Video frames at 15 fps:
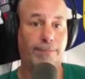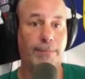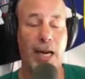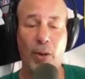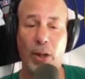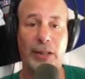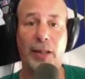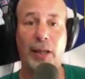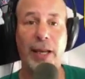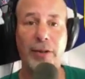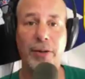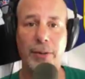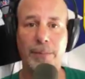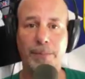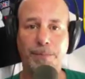I don't get the
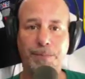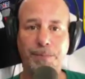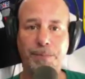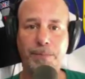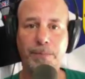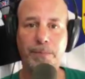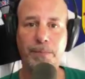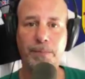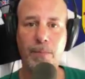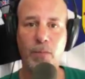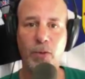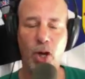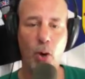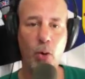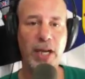lens.
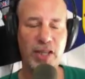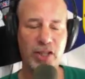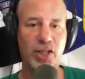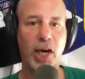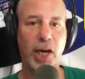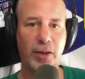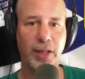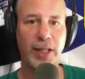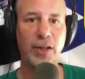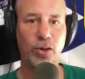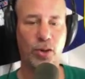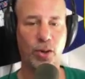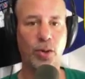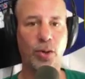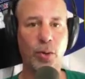Don't get suckered
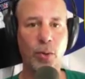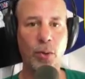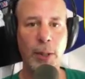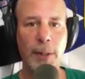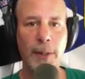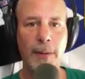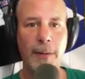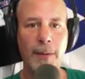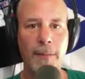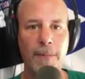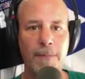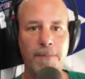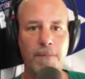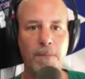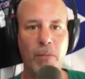into
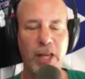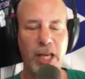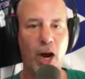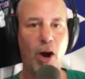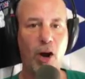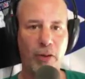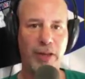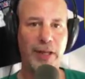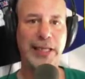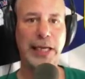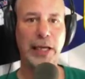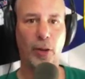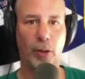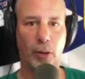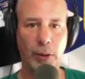the art of the
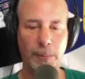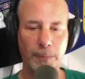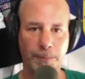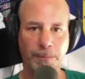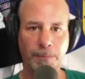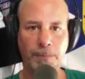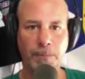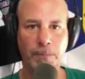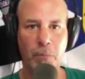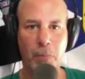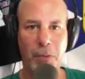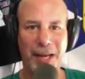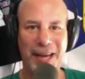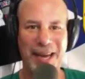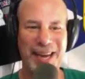deal
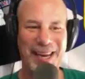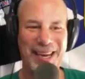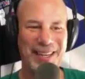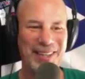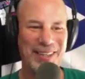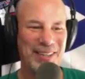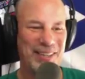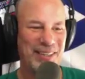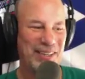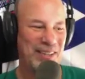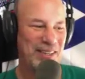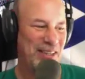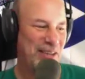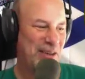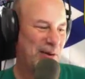and
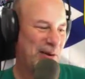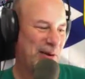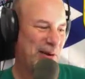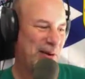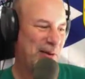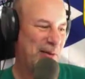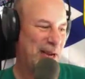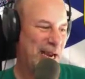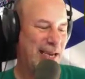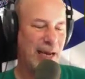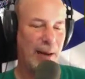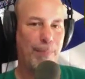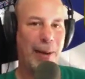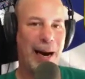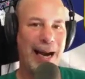end
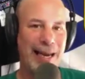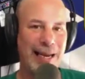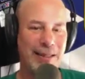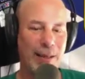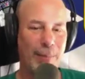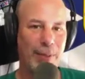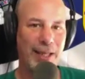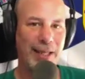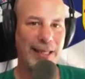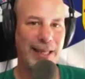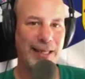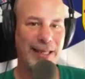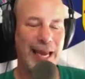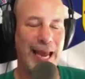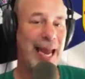up buying something
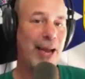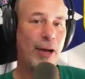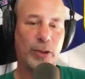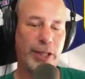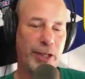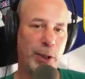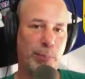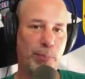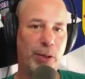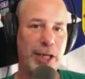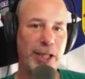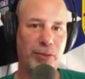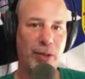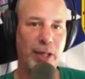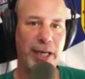that's A, outside your
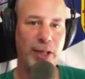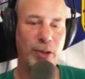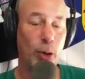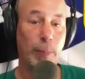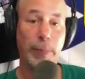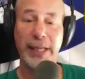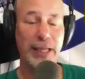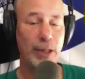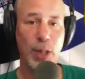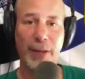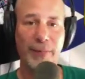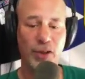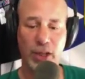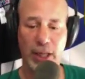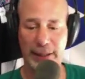price range, or B, that you
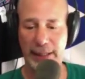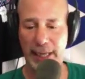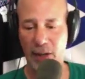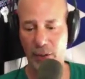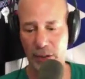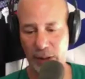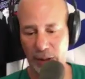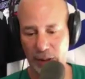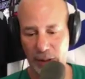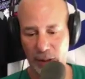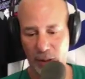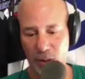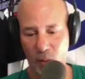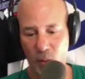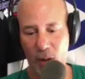haven't checked out
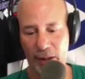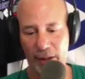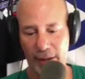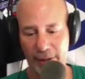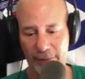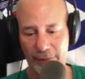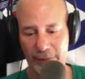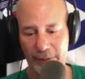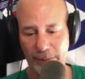well enough.